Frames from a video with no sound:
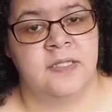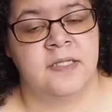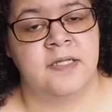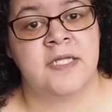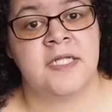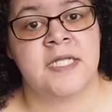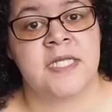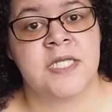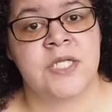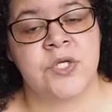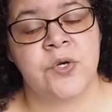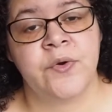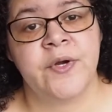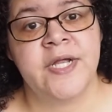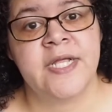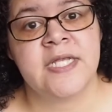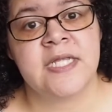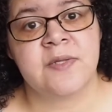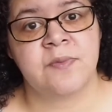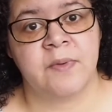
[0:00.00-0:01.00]
The
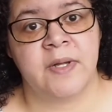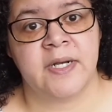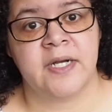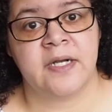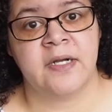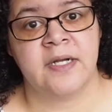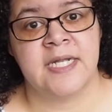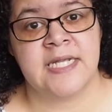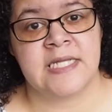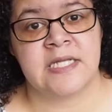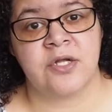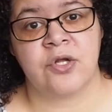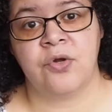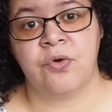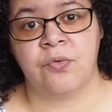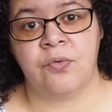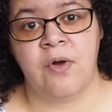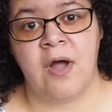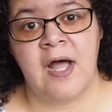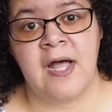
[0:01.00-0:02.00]
Astoria sweater is a
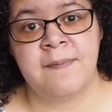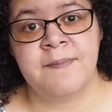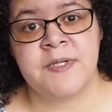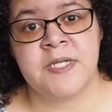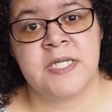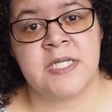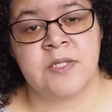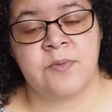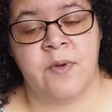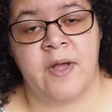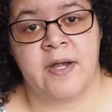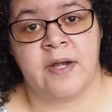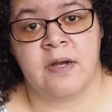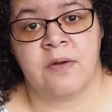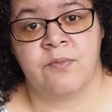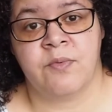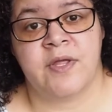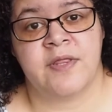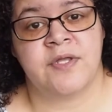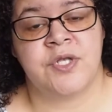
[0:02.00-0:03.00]
cropped
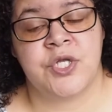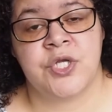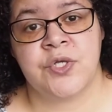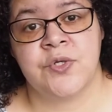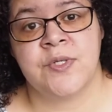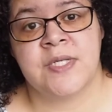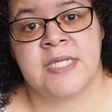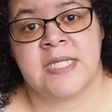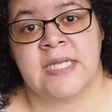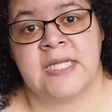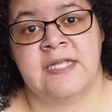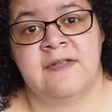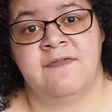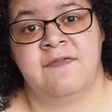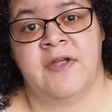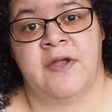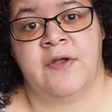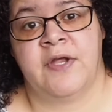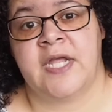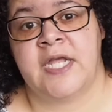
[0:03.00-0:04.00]
sweater with 2 sleeve
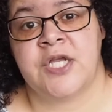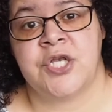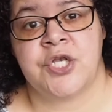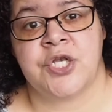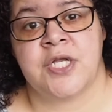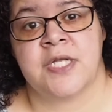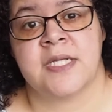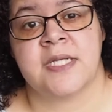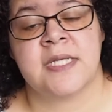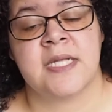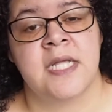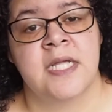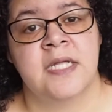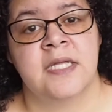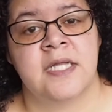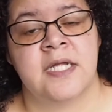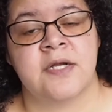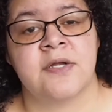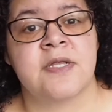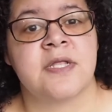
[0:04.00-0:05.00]
variations.
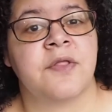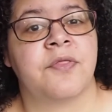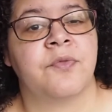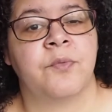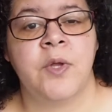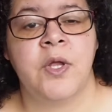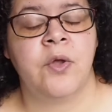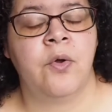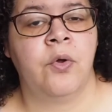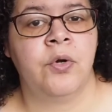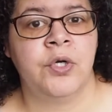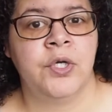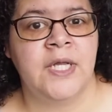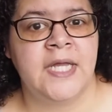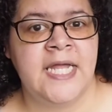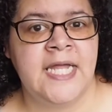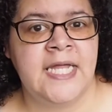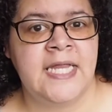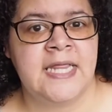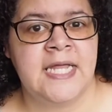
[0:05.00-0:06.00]
There's a 3/4
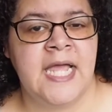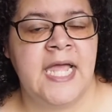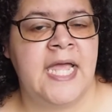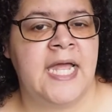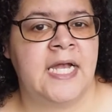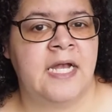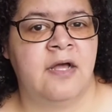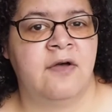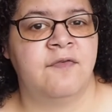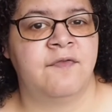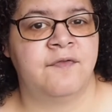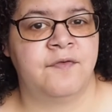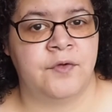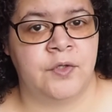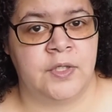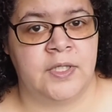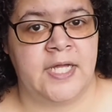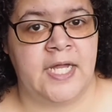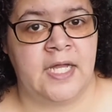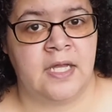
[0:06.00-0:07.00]
length and a
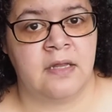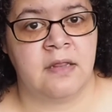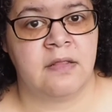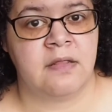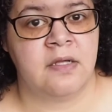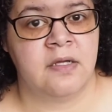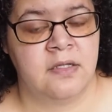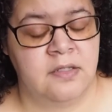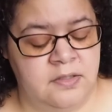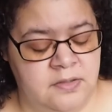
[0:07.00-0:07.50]
full length.